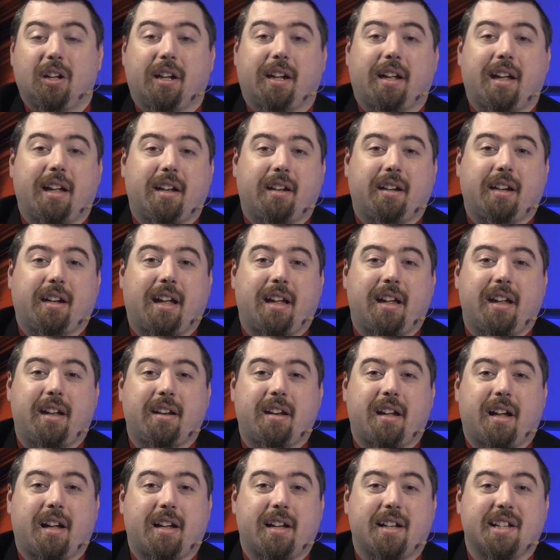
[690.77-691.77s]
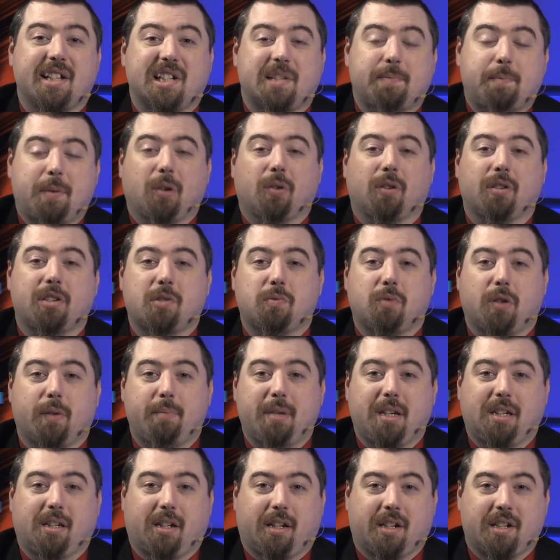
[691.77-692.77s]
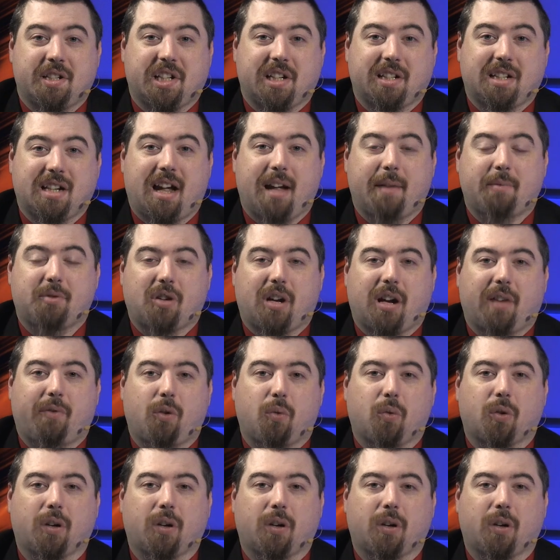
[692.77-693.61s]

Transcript: Can spiritual beings time travel?